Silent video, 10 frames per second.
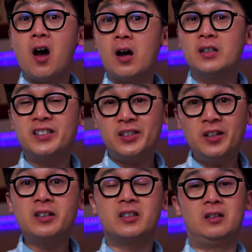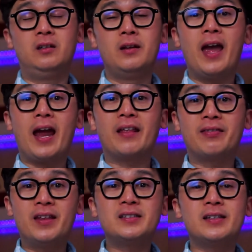circle, and
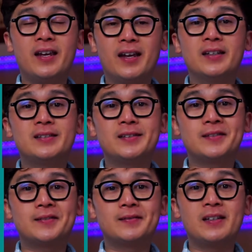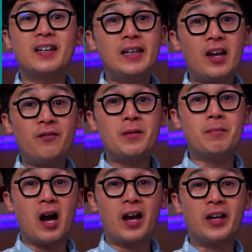this is given
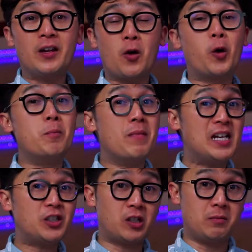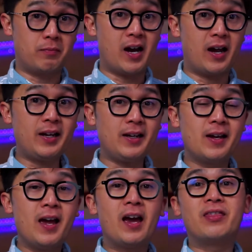by or measured by
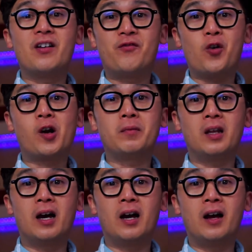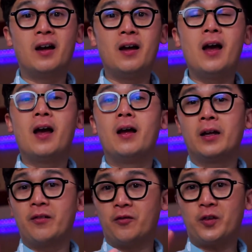the formula.
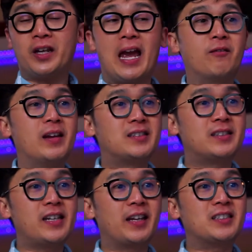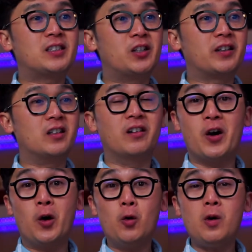We have, let's say, circle
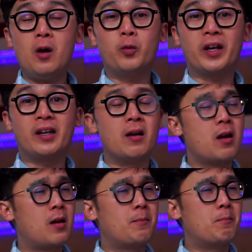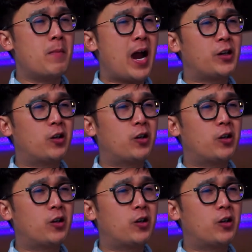O with minor